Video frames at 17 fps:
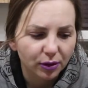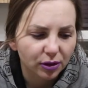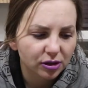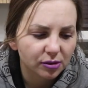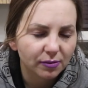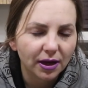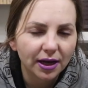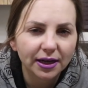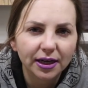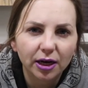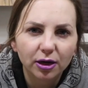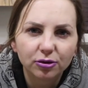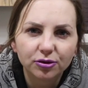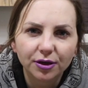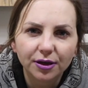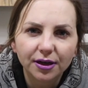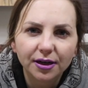Burst my
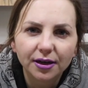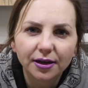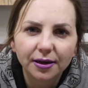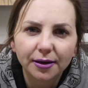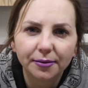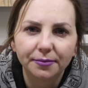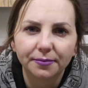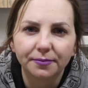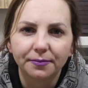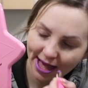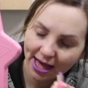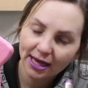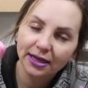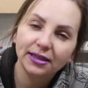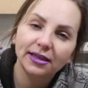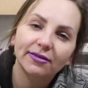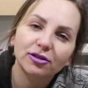eardrum.
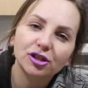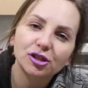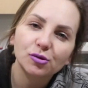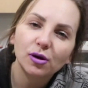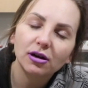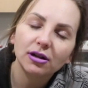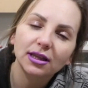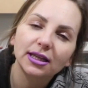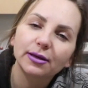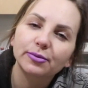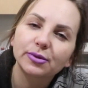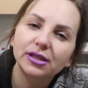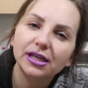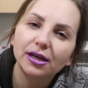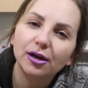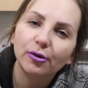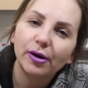You ever just wear
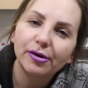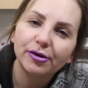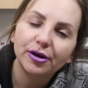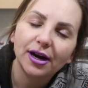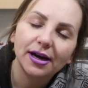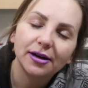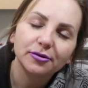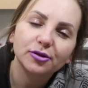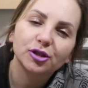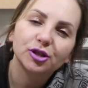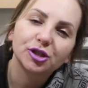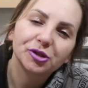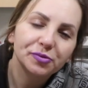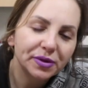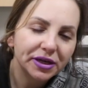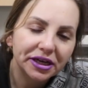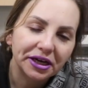lipstick around your house
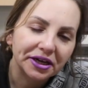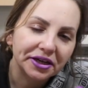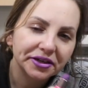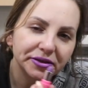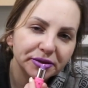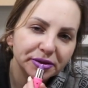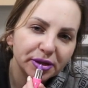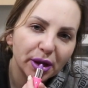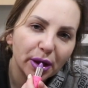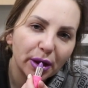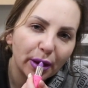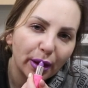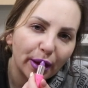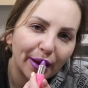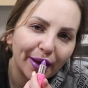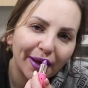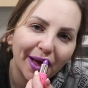just because
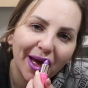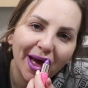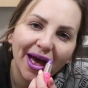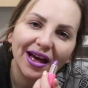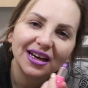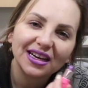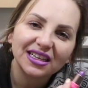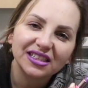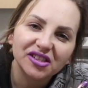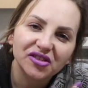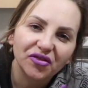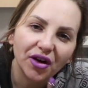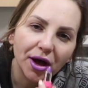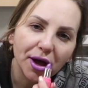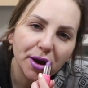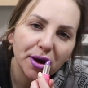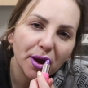it's
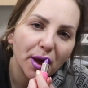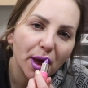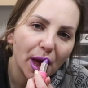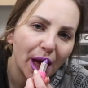fun?